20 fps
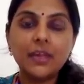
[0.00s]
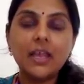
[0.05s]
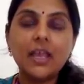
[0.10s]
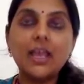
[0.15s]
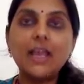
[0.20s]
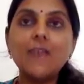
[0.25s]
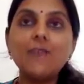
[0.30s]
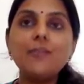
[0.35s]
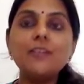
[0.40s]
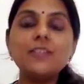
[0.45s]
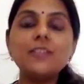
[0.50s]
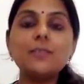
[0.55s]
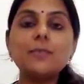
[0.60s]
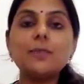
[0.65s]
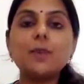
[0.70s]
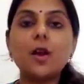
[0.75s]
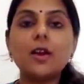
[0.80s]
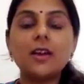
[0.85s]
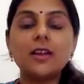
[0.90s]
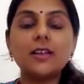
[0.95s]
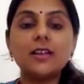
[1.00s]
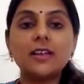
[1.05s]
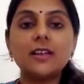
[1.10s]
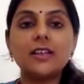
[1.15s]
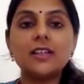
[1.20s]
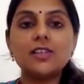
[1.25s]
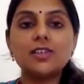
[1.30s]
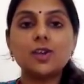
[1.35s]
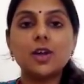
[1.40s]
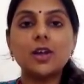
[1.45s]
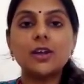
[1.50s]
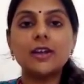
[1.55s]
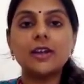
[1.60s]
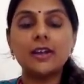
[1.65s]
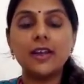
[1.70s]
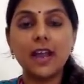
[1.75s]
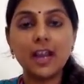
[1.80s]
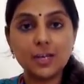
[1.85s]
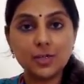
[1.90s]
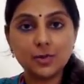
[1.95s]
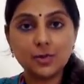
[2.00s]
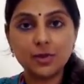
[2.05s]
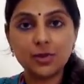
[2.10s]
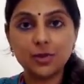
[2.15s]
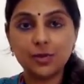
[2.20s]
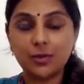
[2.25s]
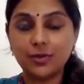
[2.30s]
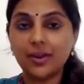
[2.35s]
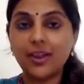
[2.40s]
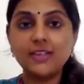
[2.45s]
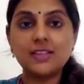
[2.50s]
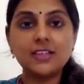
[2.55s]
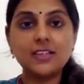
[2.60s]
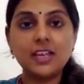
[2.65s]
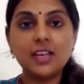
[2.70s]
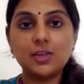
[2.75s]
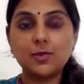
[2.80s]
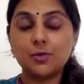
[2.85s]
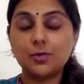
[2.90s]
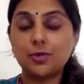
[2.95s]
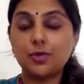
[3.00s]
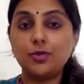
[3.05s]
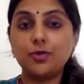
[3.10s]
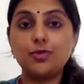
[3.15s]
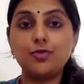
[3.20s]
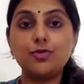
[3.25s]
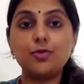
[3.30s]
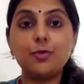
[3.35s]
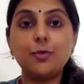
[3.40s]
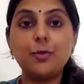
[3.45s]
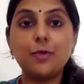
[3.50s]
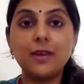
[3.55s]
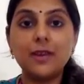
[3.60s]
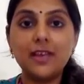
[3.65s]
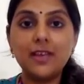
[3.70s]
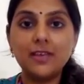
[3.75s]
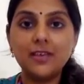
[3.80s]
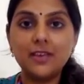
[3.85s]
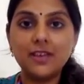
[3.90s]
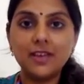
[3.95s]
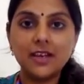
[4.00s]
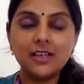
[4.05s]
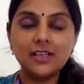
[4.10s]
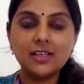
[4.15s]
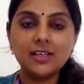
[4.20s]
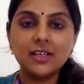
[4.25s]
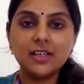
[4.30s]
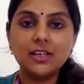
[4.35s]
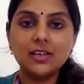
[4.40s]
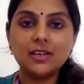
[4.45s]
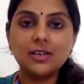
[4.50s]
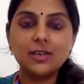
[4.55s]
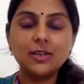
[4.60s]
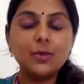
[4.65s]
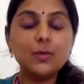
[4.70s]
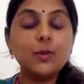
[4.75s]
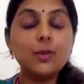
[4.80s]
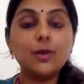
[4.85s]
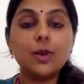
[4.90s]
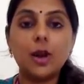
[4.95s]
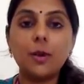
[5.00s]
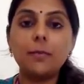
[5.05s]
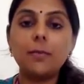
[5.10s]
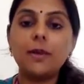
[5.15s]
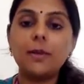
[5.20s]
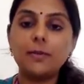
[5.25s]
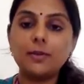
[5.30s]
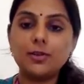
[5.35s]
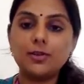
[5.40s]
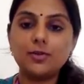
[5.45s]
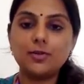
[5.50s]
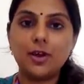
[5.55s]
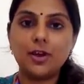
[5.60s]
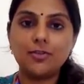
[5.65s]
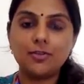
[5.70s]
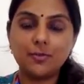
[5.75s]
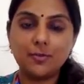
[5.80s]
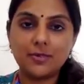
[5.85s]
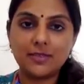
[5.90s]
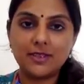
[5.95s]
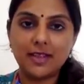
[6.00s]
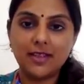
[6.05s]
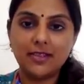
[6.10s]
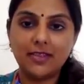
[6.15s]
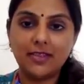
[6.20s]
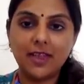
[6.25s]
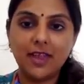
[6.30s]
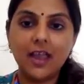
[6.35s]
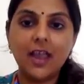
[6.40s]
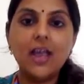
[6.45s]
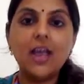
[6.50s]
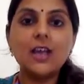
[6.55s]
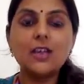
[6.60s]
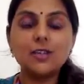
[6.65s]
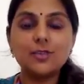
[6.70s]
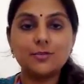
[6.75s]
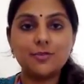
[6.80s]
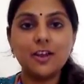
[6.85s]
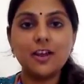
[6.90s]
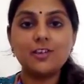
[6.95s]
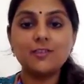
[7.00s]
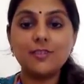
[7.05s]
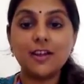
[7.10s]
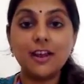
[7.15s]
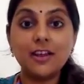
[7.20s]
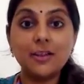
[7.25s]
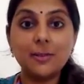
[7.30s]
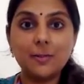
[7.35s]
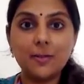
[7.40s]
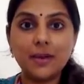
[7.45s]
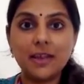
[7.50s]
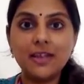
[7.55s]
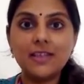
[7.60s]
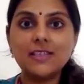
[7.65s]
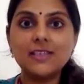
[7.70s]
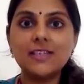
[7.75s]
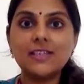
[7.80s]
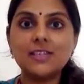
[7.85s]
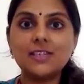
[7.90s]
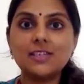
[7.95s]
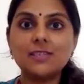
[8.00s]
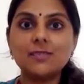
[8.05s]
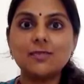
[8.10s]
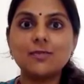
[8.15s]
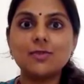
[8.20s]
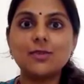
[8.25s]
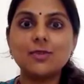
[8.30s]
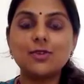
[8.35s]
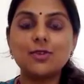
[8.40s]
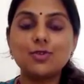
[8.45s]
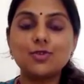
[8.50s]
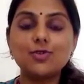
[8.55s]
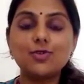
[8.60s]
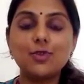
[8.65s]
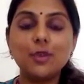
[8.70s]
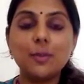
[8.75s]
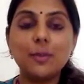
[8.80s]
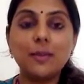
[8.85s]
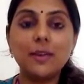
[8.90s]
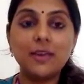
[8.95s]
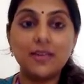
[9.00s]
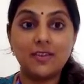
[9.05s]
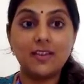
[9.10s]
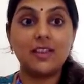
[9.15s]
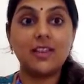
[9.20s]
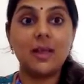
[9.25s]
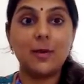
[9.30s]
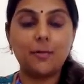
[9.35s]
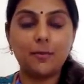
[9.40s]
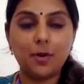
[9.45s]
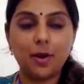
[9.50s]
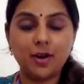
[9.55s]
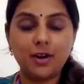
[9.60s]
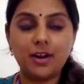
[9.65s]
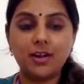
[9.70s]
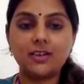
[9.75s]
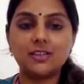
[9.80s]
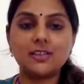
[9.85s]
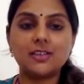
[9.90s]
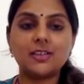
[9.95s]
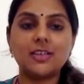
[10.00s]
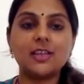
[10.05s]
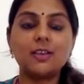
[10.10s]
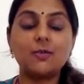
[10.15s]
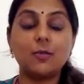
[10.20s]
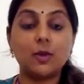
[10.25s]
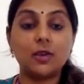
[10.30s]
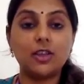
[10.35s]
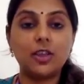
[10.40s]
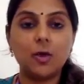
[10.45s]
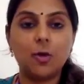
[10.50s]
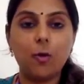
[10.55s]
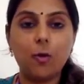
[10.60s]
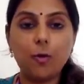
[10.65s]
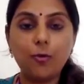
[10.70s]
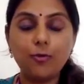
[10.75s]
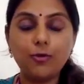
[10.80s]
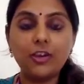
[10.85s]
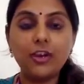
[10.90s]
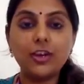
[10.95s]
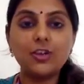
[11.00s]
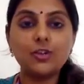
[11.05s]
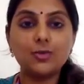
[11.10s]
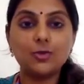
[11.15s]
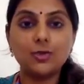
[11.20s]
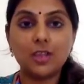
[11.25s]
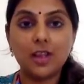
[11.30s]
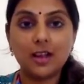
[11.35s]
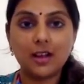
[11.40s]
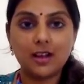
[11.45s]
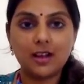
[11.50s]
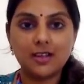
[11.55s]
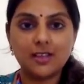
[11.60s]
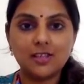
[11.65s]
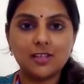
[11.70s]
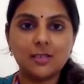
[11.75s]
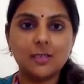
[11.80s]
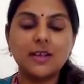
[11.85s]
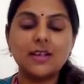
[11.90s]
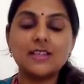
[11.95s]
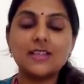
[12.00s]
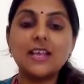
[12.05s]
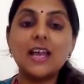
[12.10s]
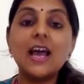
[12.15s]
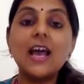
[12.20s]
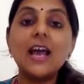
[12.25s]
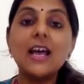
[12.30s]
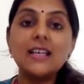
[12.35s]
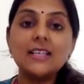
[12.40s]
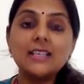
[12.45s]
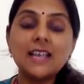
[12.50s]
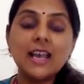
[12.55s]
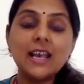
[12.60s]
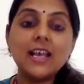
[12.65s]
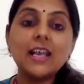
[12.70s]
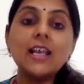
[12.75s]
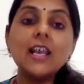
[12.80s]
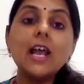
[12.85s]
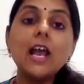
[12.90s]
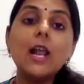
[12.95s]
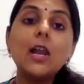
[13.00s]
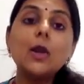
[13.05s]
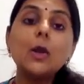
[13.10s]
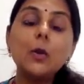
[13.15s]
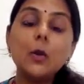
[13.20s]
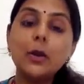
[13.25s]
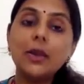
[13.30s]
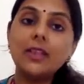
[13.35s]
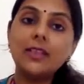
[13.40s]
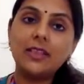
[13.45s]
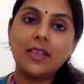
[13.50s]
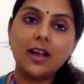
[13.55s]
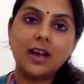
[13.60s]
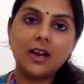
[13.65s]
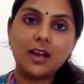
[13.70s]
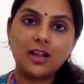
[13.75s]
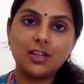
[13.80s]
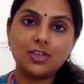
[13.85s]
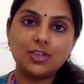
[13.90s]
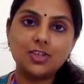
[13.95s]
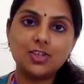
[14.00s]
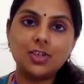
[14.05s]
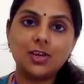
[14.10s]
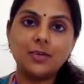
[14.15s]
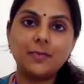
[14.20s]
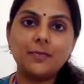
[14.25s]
If it's a product that does not connect with you or resonate with you, or you don't believe in it, you will not be able to do 100% there. So first, find the place that you truly believe in their product, in what they're offering to their customers. Second, look at their culture.